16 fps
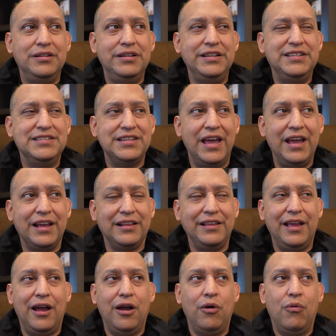exactly
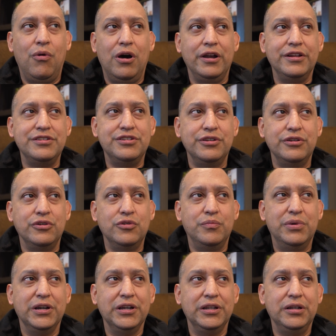how I want it to,
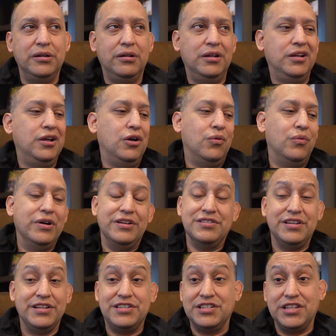but when does
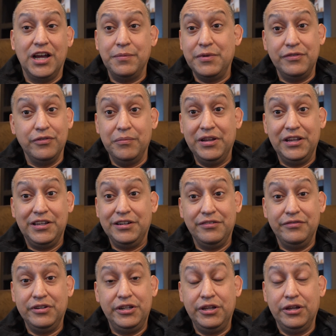that stop me from making a
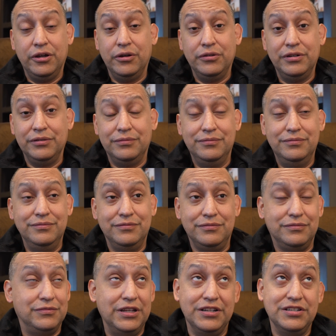video that
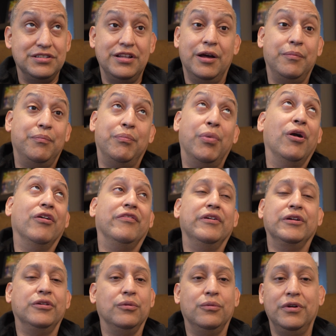it's not
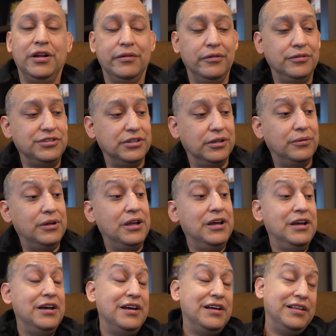perfect or whatever? So
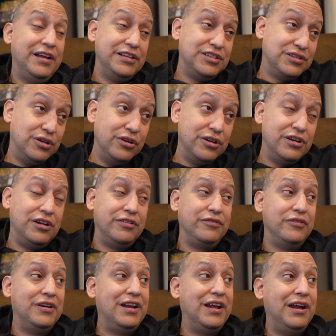it's good enough
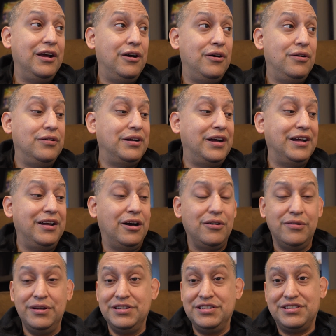for now. I
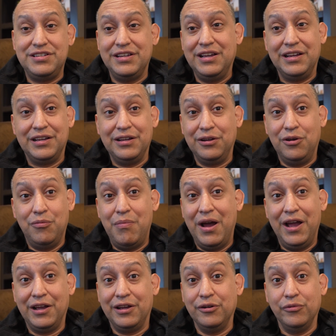always say I can go
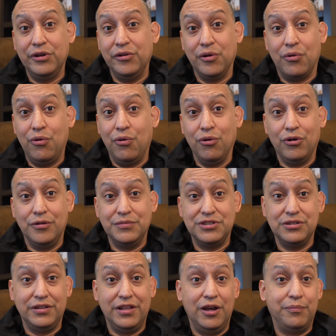back and re-record them,
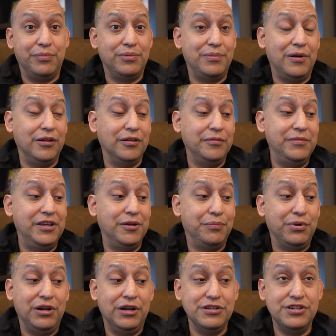so that'll probably be a
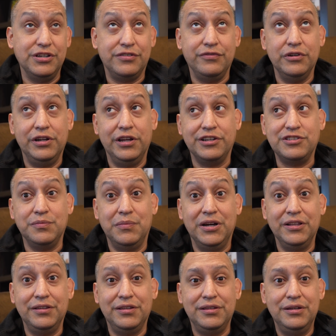project for next
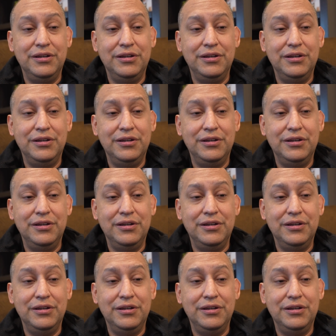month.